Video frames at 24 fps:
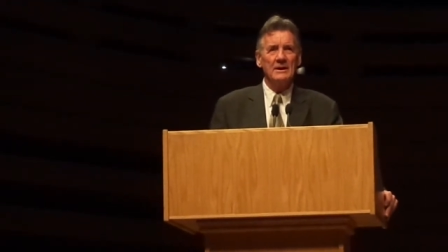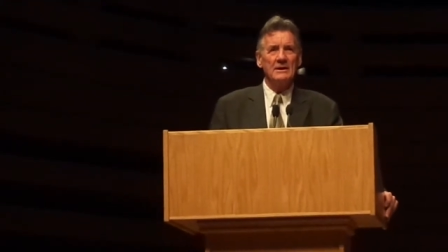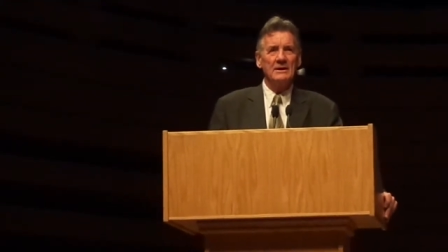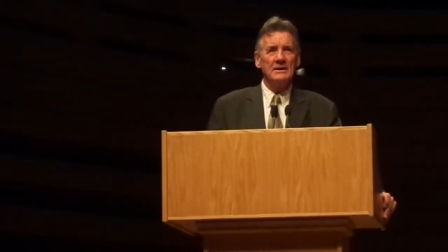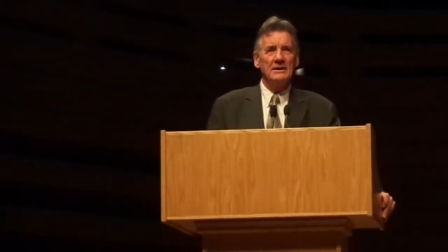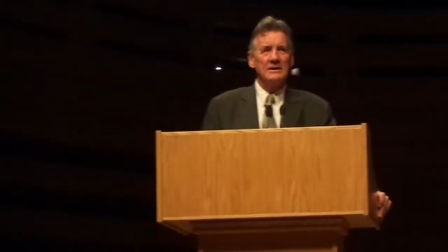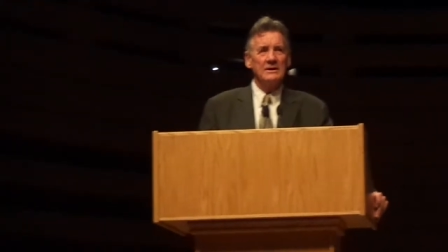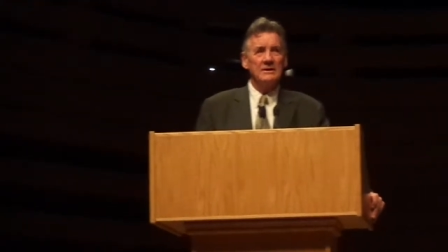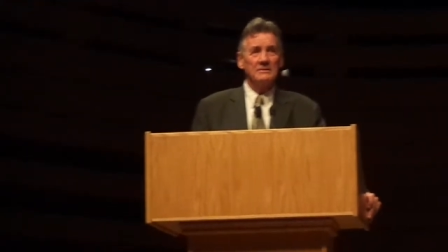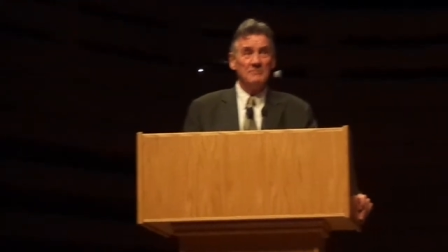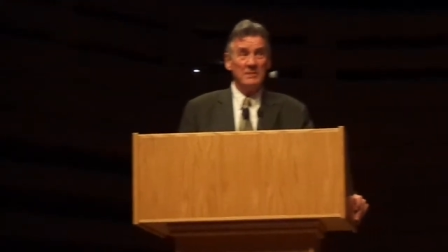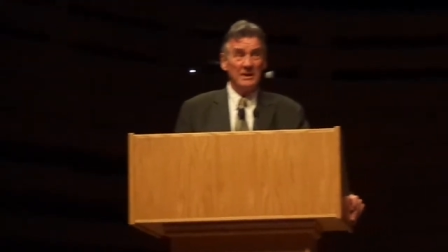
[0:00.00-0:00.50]

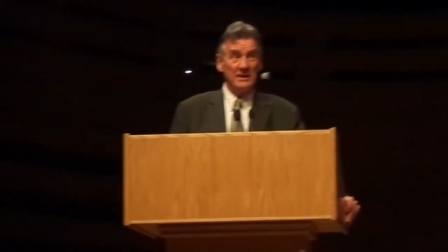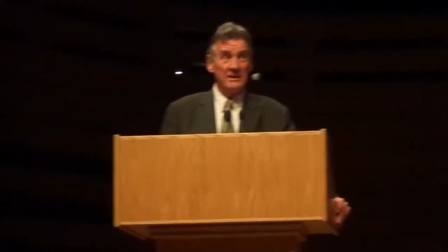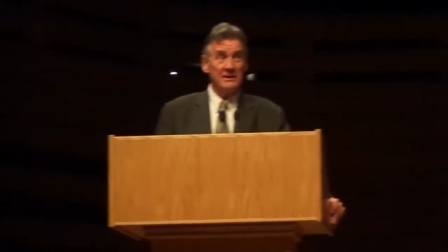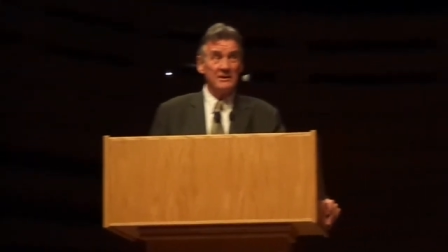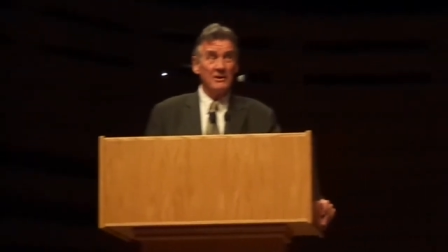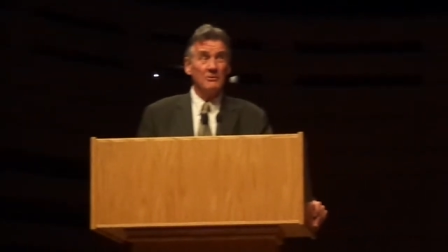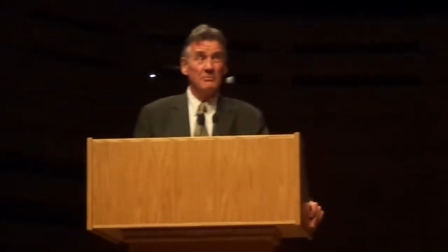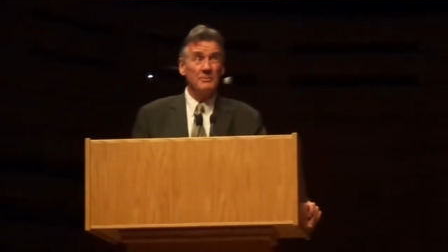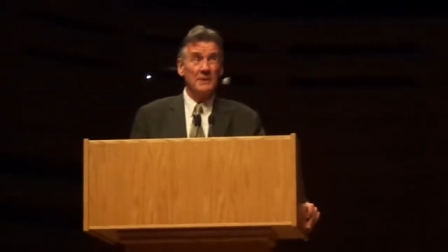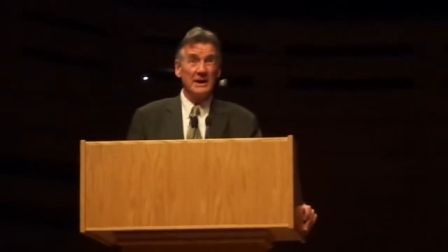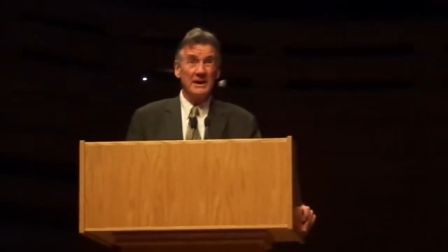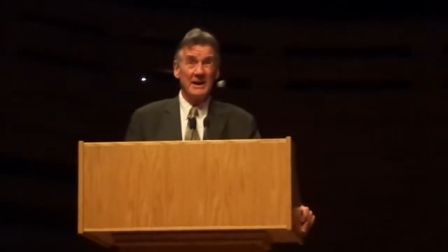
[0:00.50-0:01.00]
But they
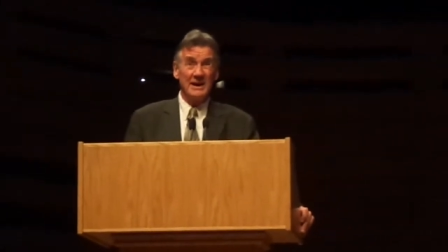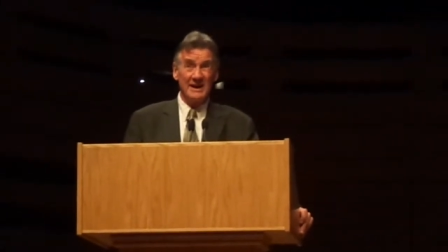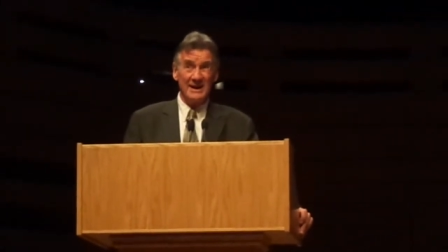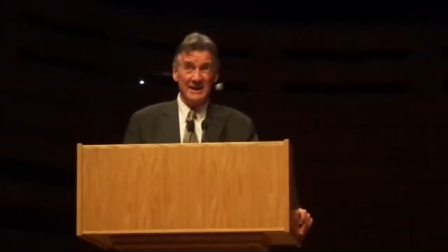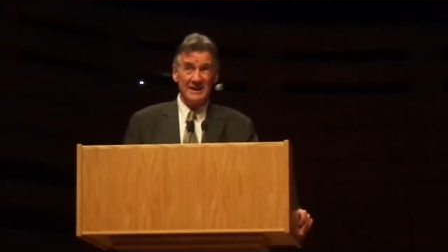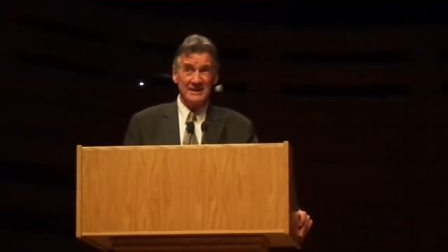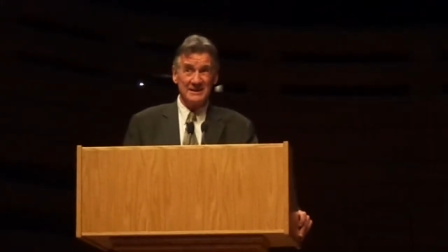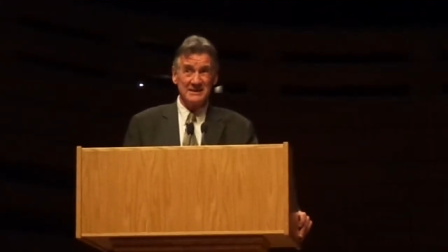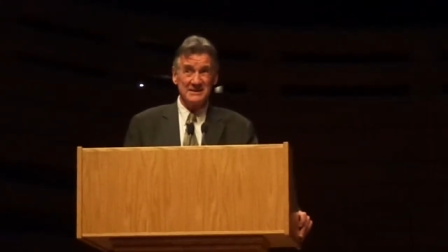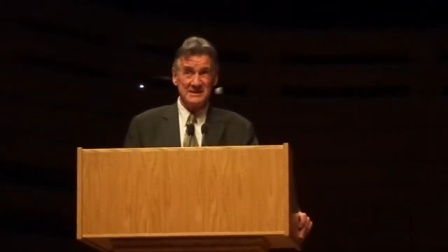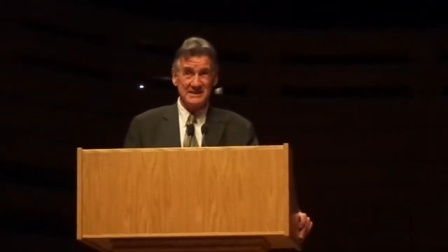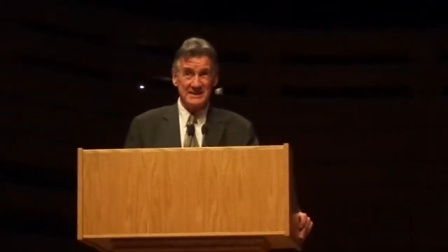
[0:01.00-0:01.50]
don't make
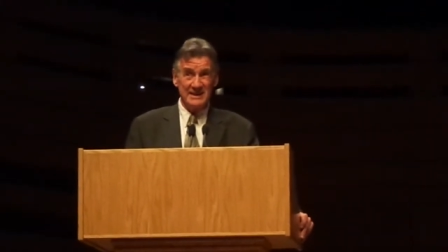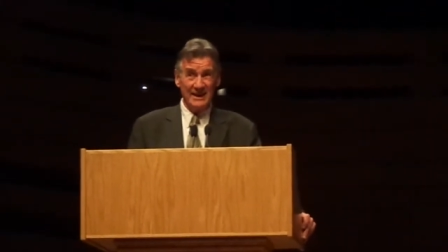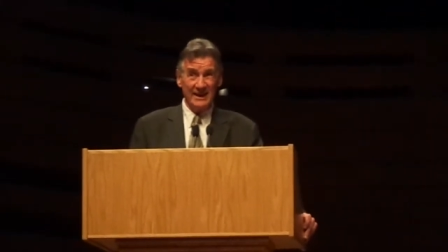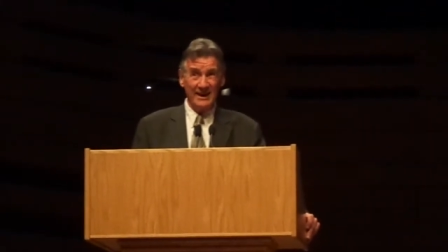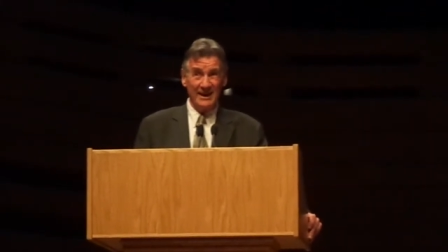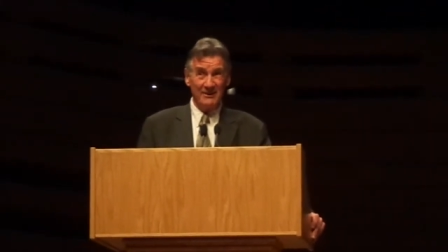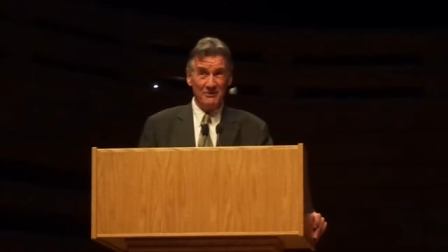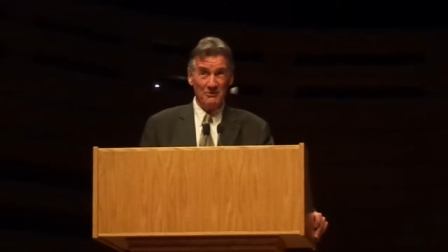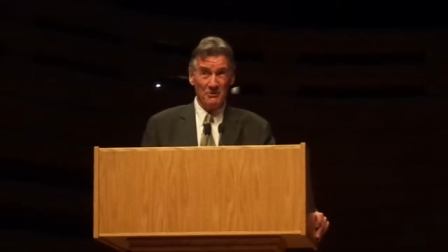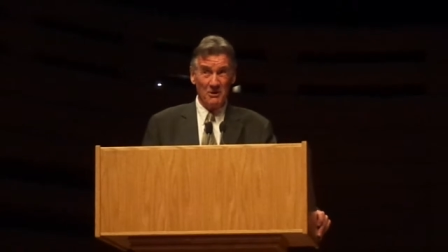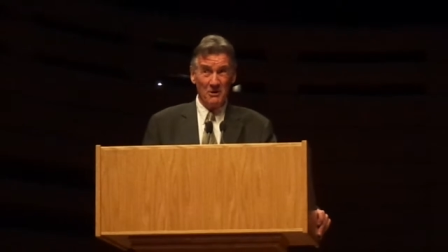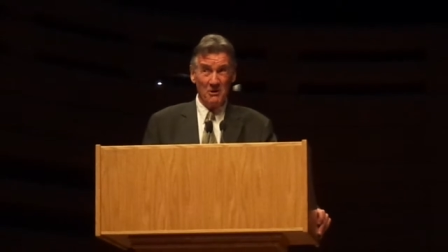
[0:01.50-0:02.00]
iron and steel
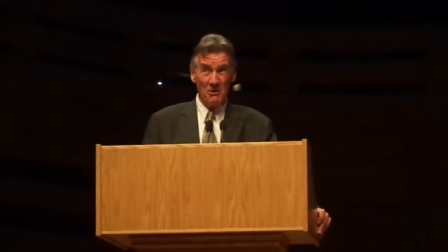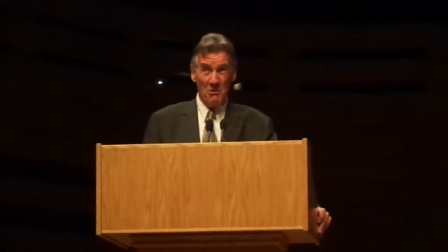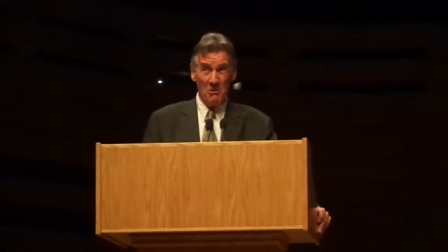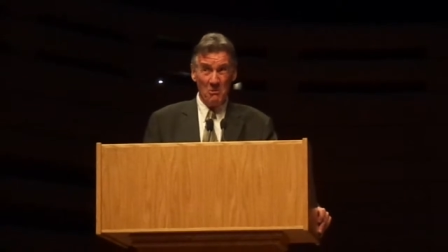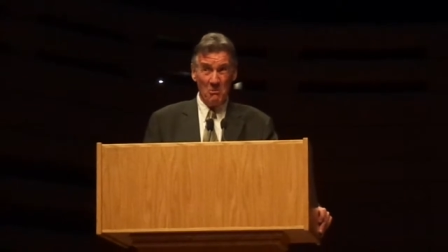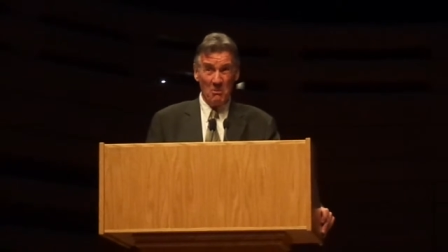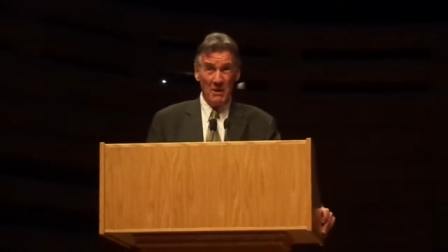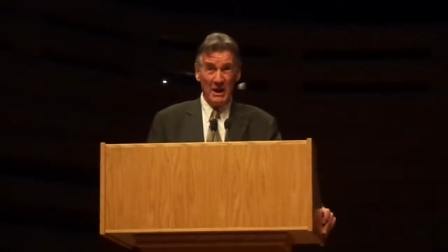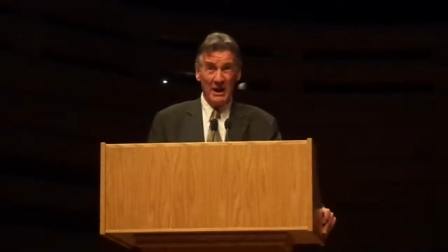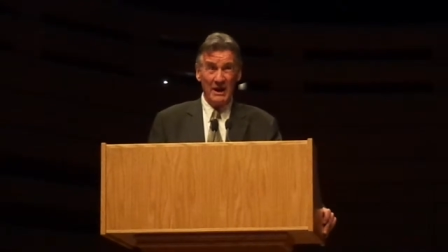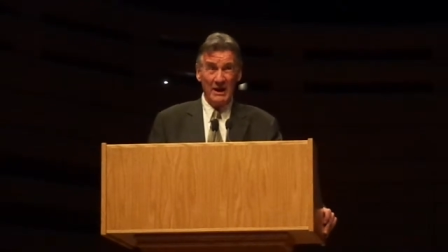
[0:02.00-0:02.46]
in Rome.